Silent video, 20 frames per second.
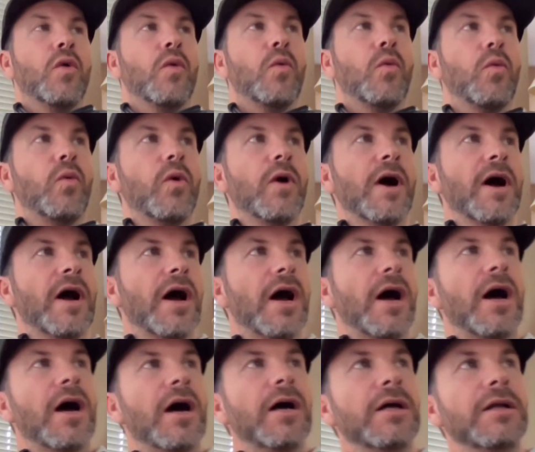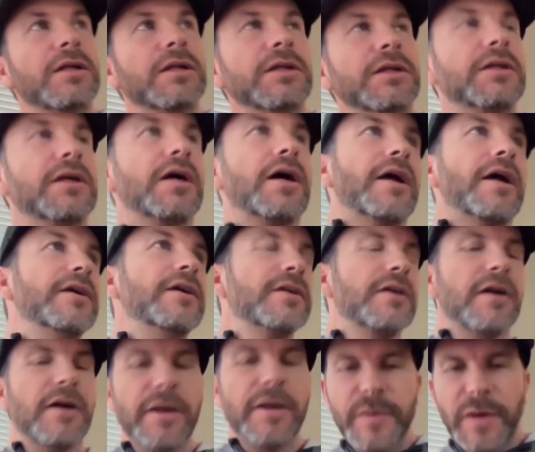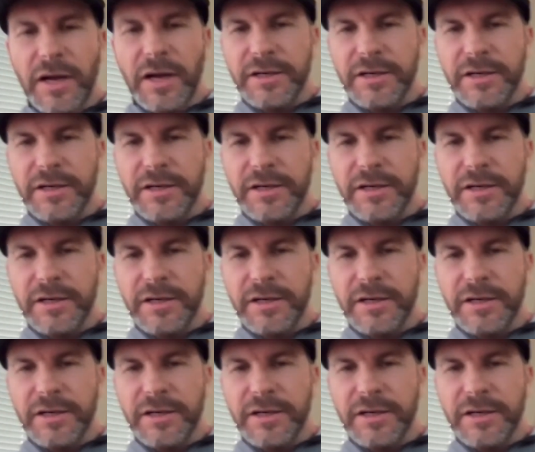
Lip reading: Well, I don't know.